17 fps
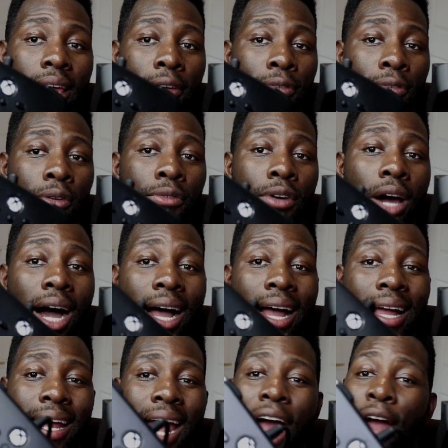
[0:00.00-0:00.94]
if you've
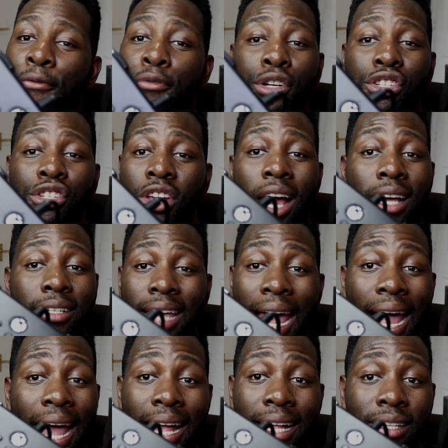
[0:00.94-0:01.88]
got average size
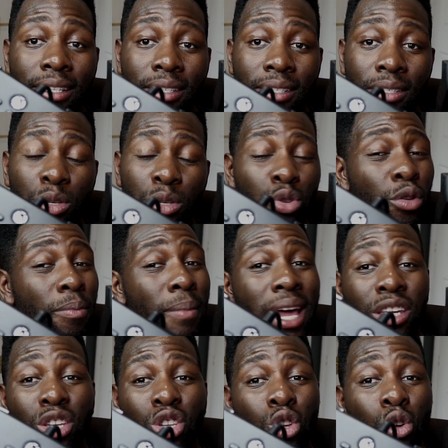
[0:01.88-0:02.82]
hands, you
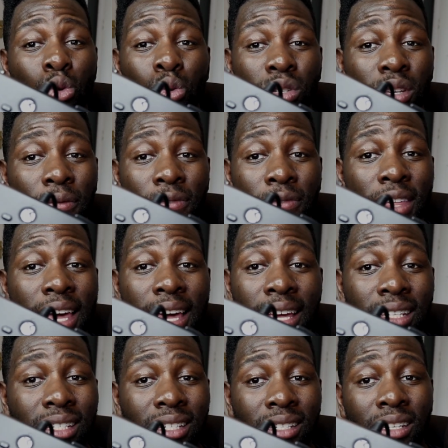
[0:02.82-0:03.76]
make use of
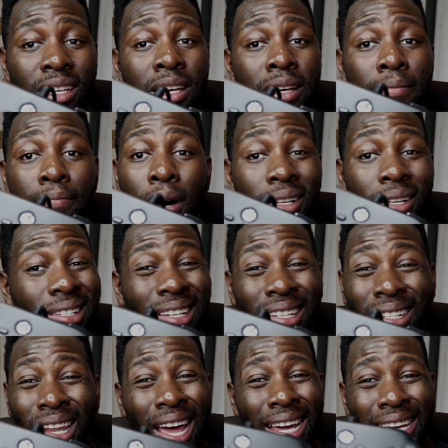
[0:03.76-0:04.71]
this
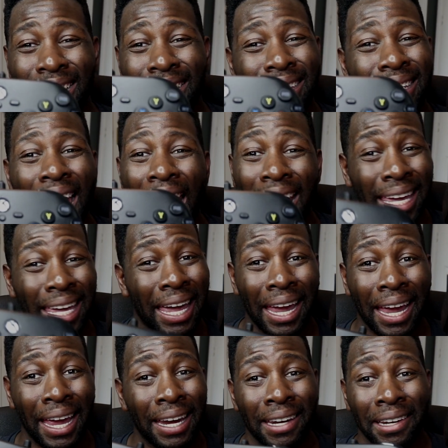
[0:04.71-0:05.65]
button like in
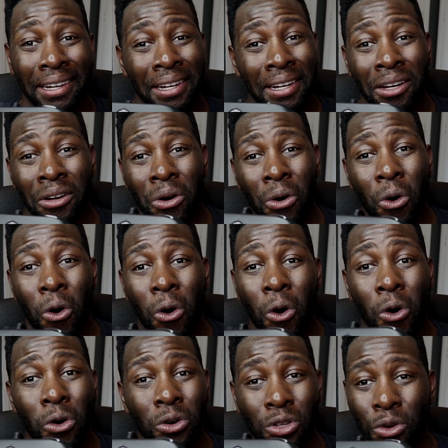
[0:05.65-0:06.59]
Tekken,
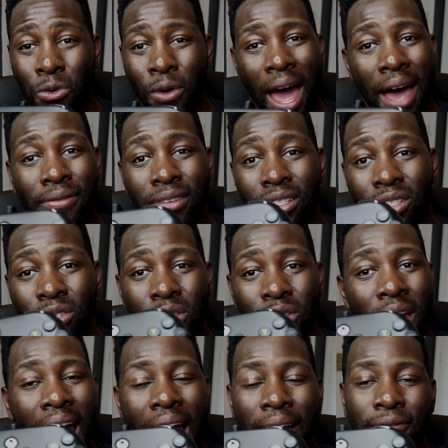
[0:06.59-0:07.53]
or you
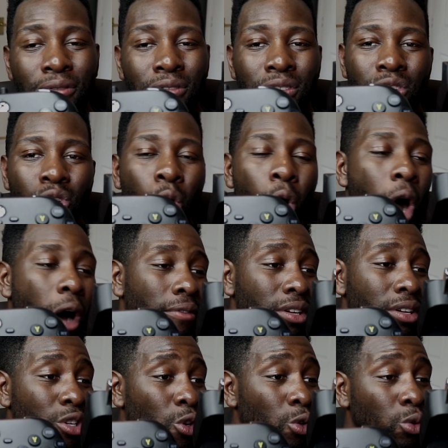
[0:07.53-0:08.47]
have your
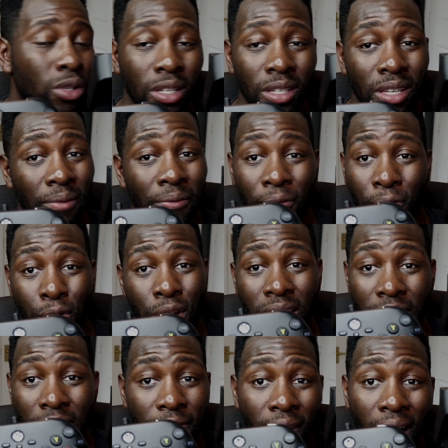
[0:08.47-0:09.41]
other uses in
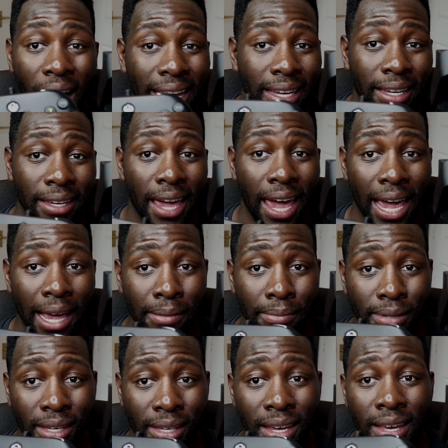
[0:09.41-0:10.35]
3D fighting
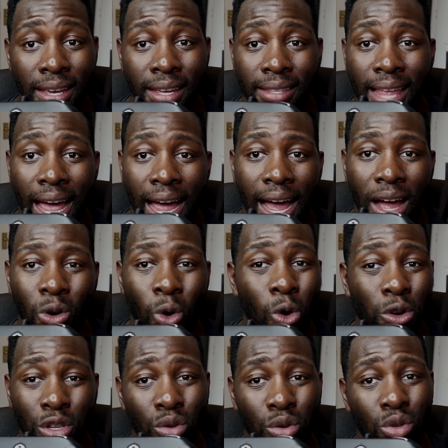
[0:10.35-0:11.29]
games,
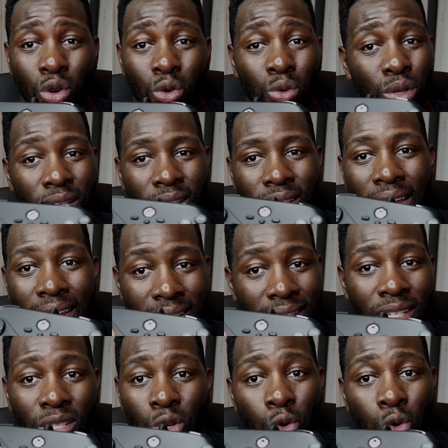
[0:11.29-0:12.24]
or you use
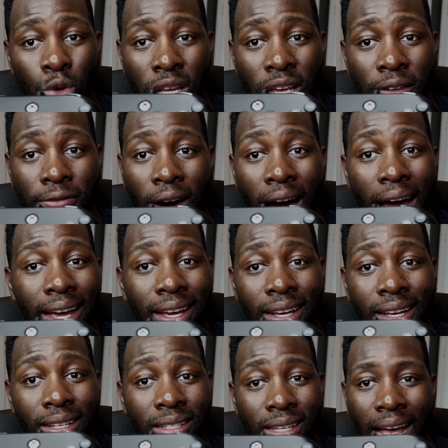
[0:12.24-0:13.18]
this in 2D
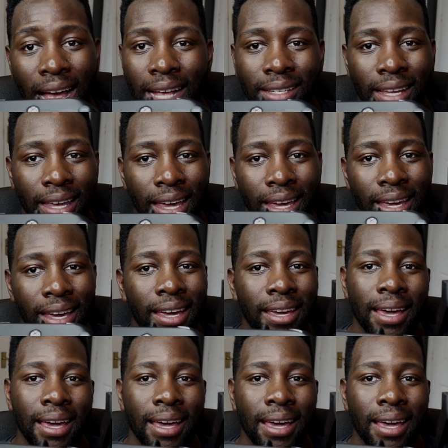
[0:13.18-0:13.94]
fighters as a